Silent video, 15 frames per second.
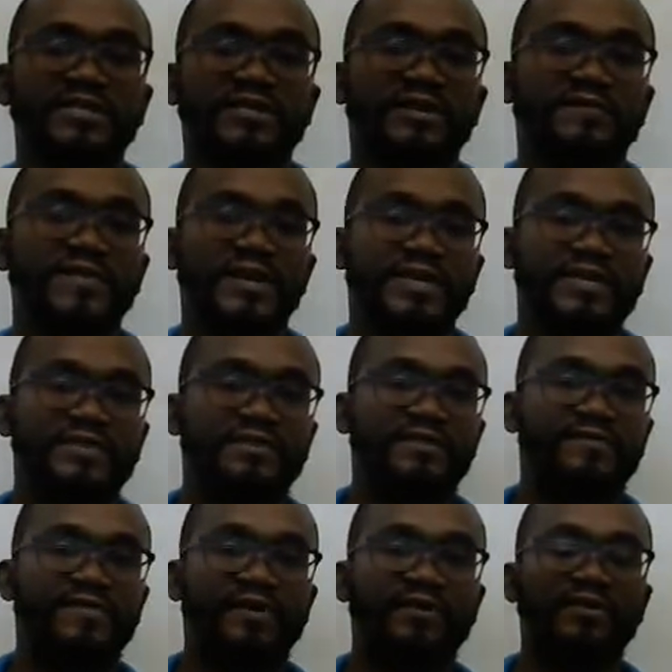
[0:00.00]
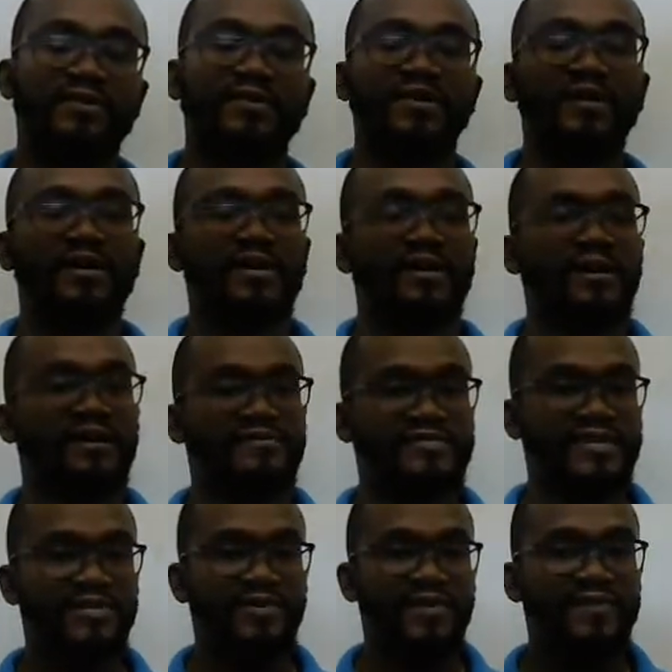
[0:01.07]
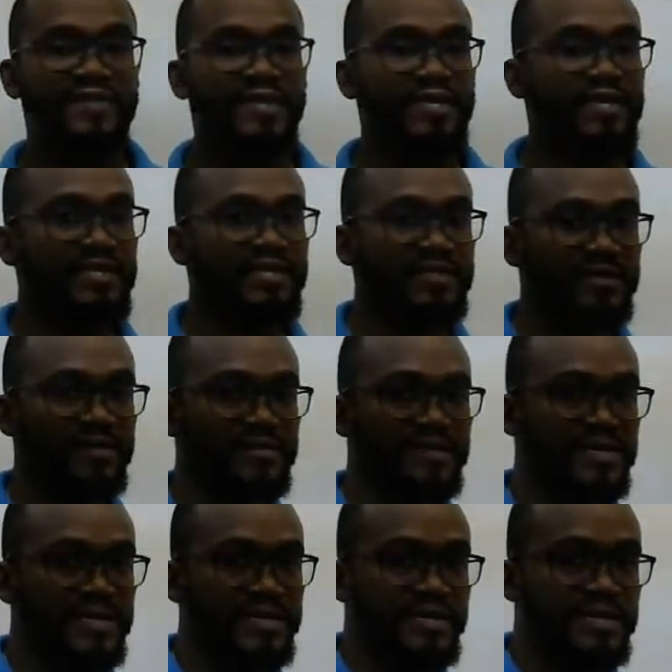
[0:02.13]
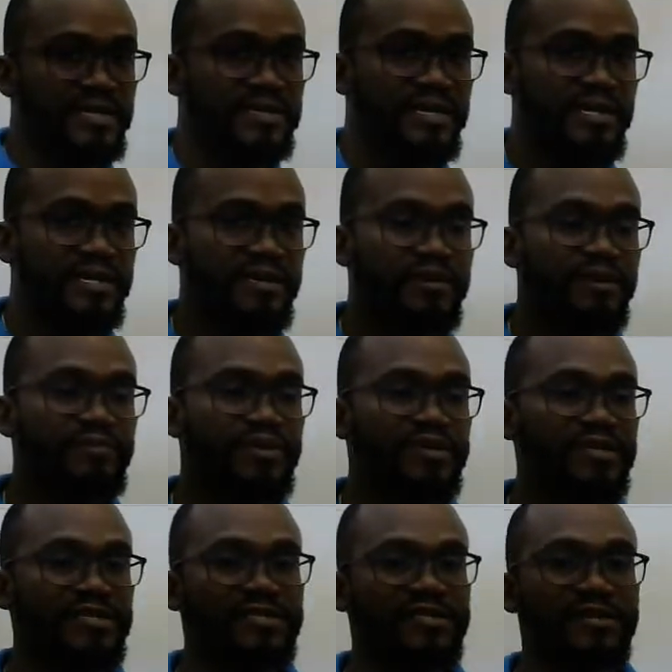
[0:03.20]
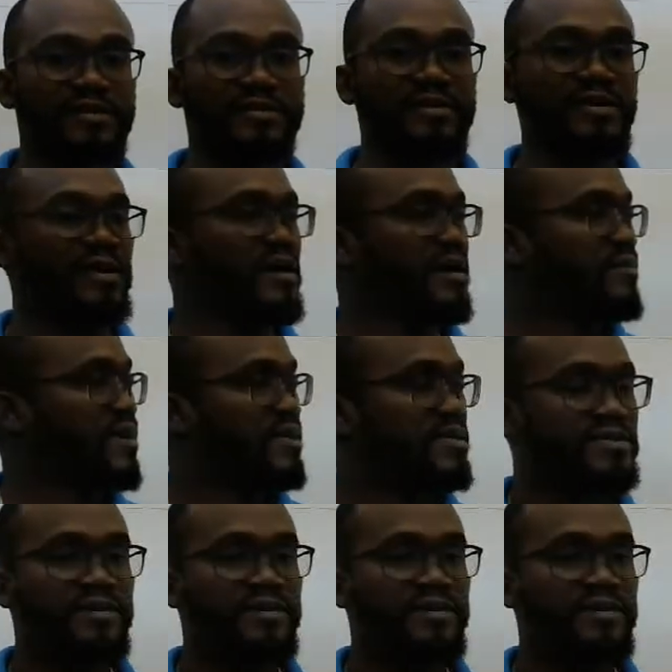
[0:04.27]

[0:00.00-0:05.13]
of an interval of some of the key terms in the delay computation, but some